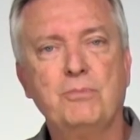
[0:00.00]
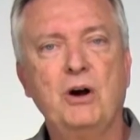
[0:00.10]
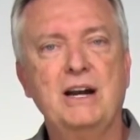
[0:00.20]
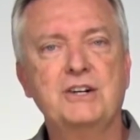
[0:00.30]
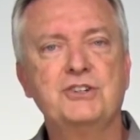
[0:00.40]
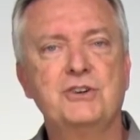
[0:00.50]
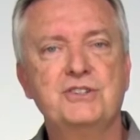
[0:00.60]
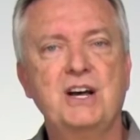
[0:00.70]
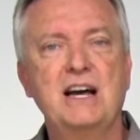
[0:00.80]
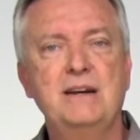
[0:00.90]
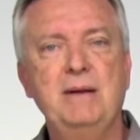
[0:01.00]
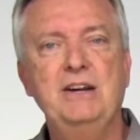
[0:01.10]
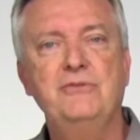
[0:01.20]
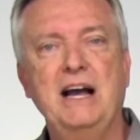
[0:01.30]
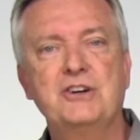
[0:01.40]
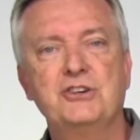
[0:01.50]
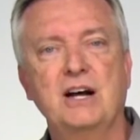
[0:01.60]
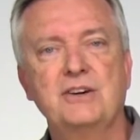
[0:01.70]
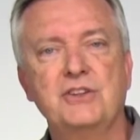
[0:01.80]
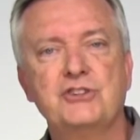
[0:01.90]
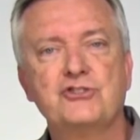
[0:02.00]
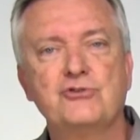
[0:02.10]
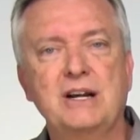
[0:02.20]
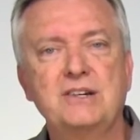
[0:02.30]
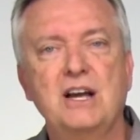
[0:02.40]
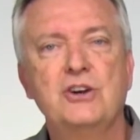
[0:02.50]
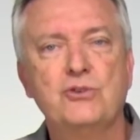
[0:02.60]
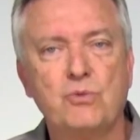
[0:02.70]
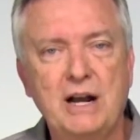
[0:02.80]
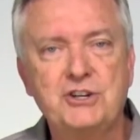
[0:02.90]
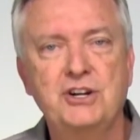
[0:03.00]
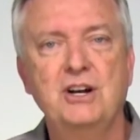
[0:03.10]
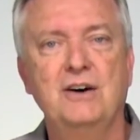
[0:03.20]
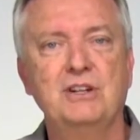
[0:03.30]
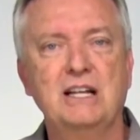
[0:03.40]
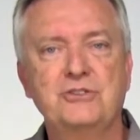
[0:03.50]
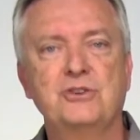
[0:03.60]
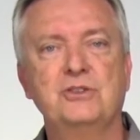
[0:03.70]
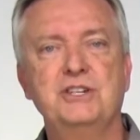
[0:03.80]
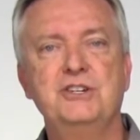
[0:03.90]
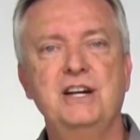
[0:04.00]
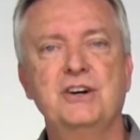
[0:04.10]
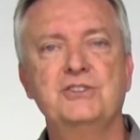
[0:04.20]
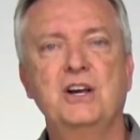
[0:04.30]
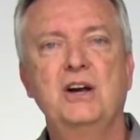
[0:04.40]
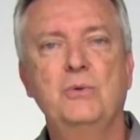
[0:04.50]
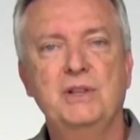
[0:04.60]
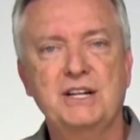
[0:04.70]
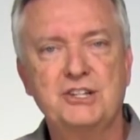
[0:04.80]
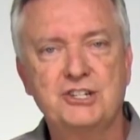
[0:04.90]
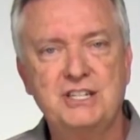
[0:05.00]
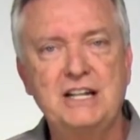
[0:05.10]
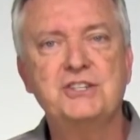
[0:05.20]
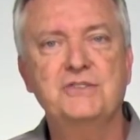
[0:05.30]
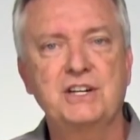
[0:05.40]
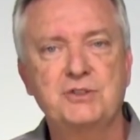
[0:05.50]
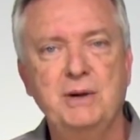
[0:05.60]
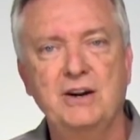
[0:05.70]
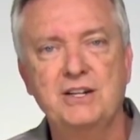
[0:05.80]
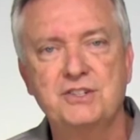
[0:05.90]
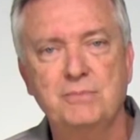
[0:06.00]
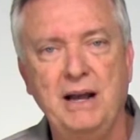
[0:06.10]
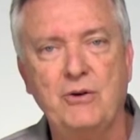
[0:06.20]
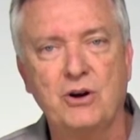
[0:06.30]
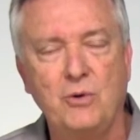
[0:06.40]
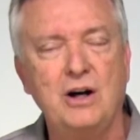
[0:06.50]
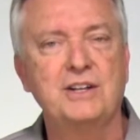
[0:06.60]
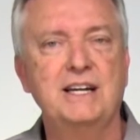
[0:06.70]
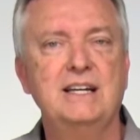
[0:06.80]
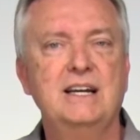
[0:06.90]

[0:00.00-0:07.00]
products are designed and manufactured under the strict direction of electrical engineers with extensive experience in power quality.